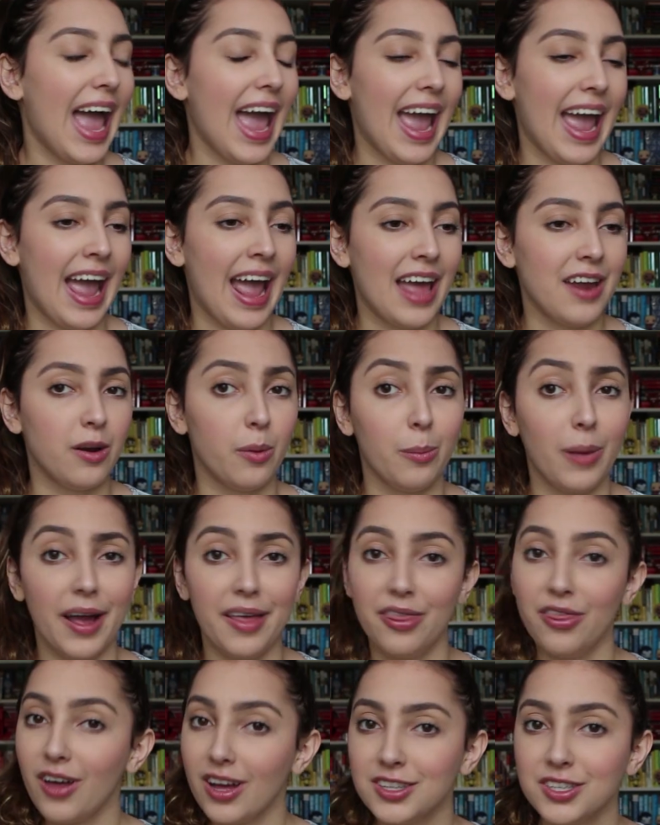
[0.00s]
and my
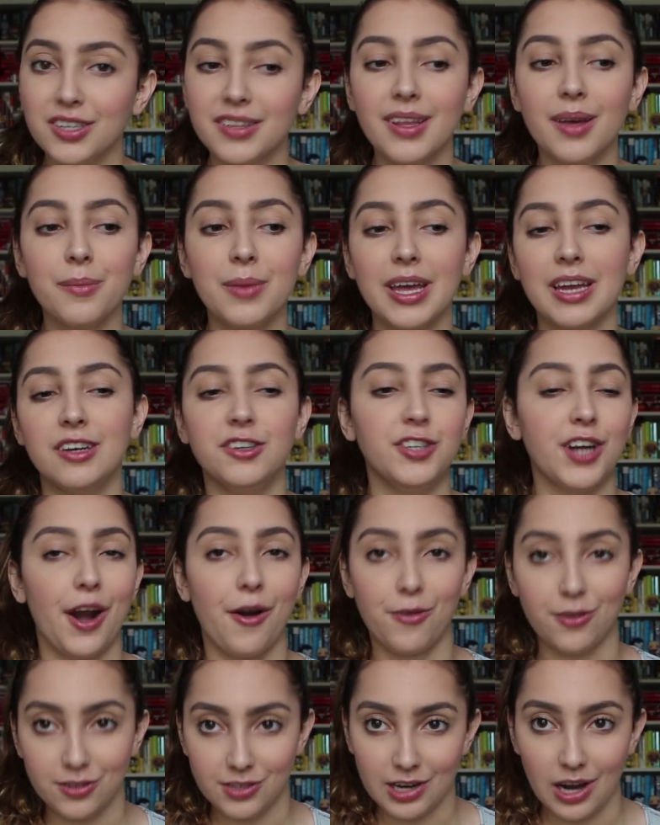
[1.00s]
thoughts on them and a
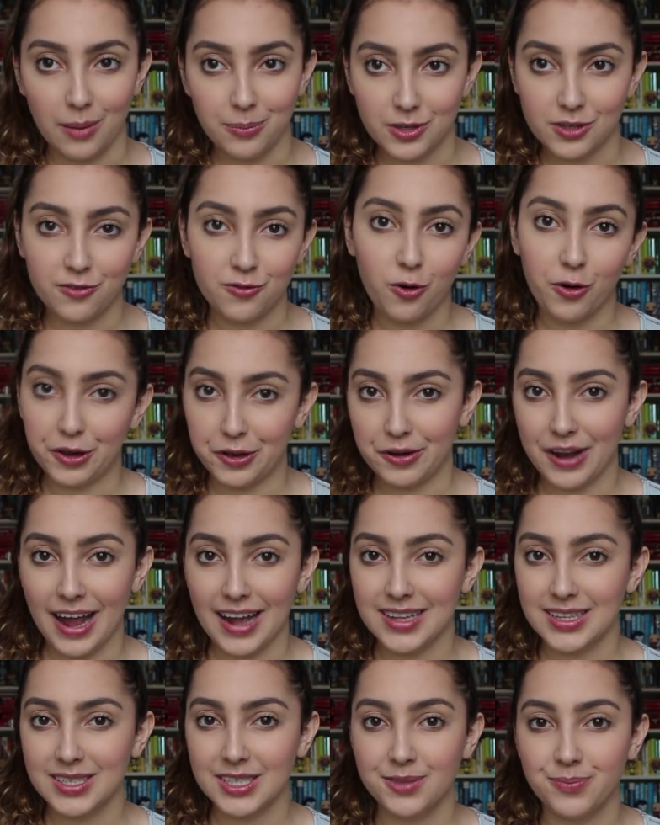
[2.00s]
general synopsis for you
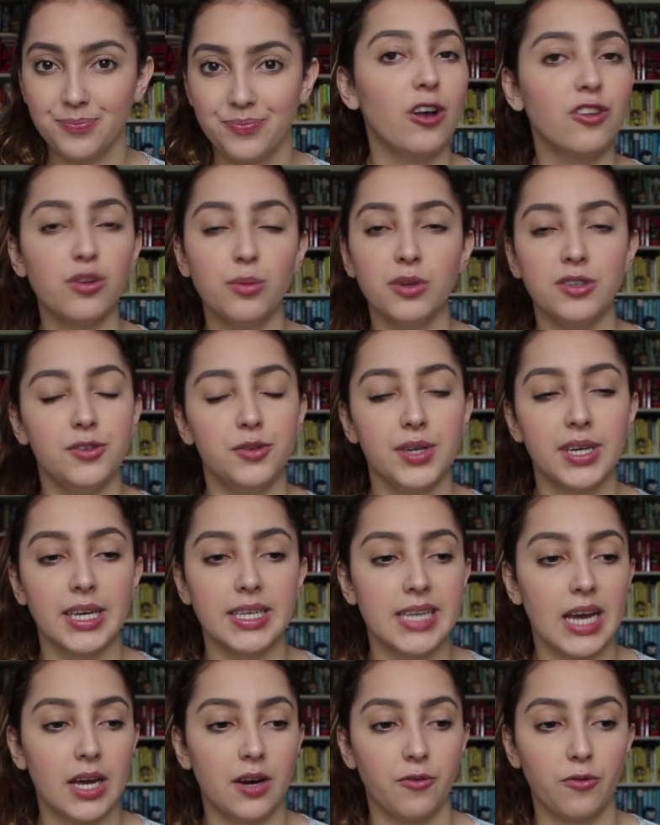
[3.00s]
guys. Also been doing
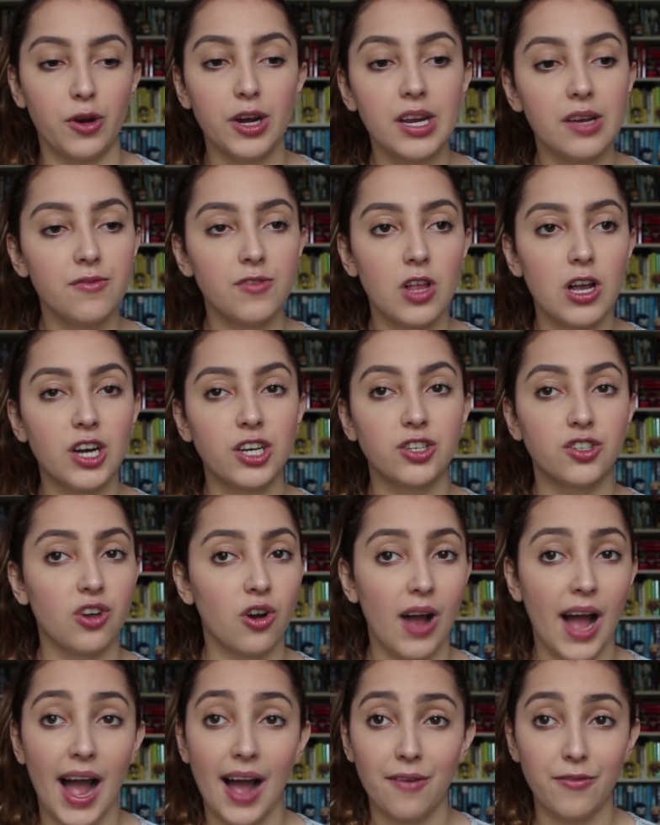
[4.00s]
a ton of reading vlogs so
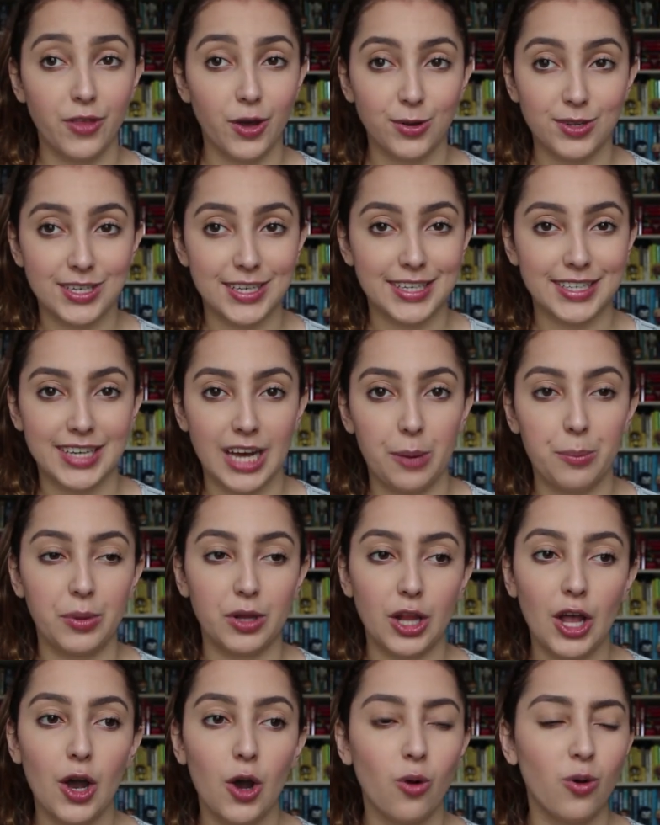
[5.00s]
I'll have those linked down
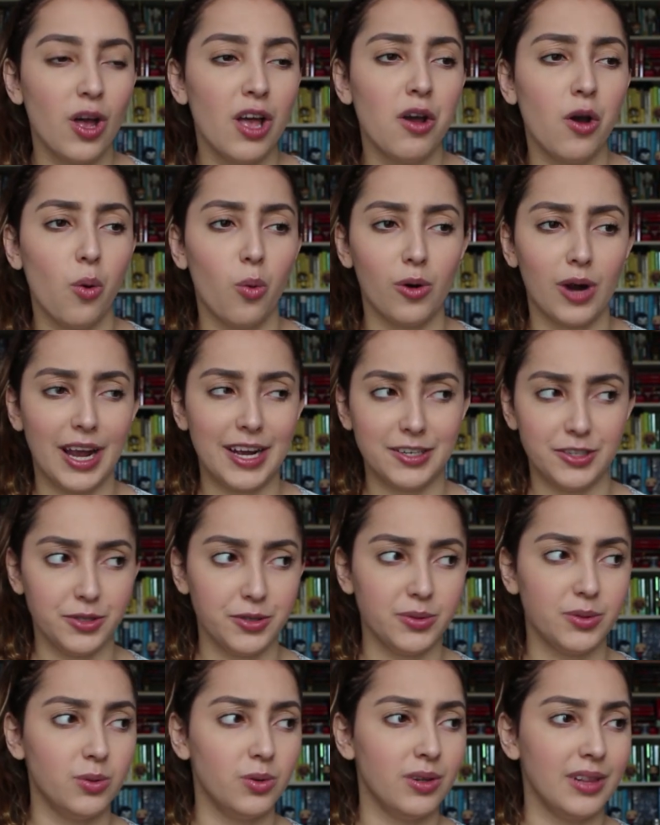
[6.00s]
below where I
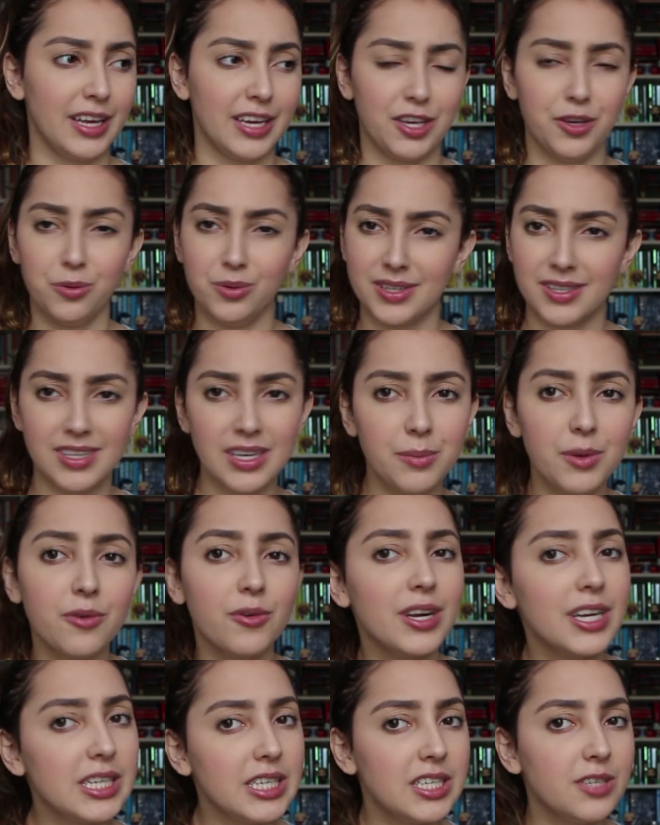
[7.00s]
do like you will see me
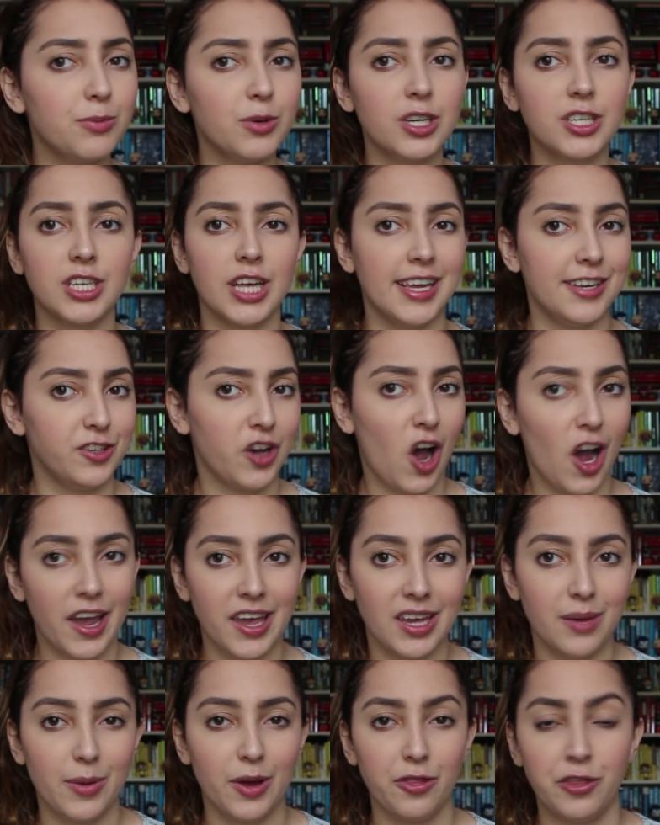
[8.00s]
reading these books and
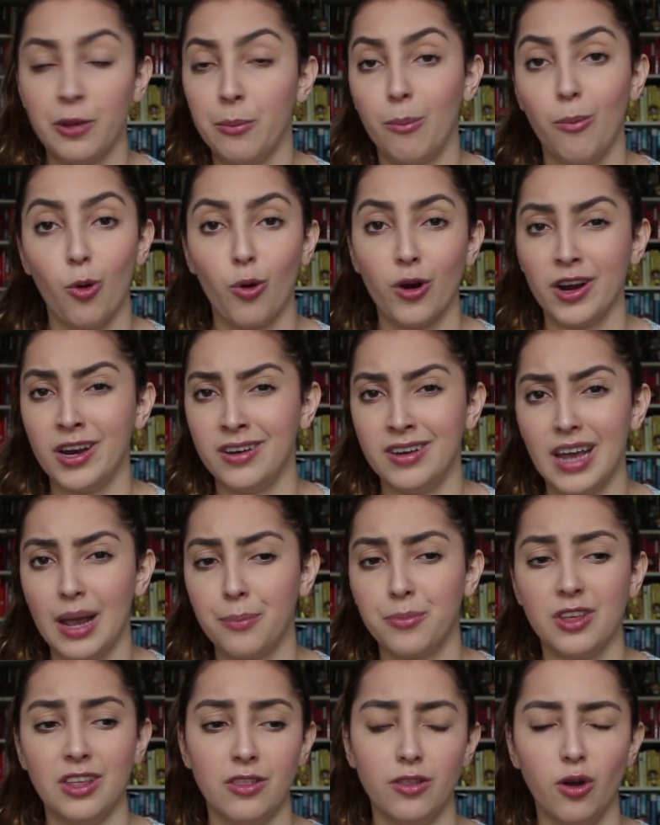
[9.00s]
talking about them more in
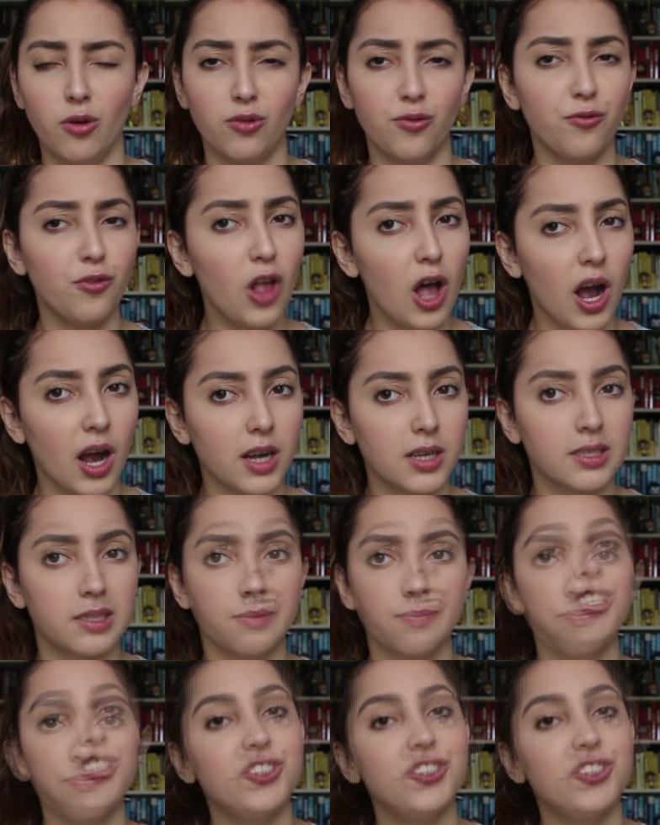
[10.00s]
depth in those vlogs.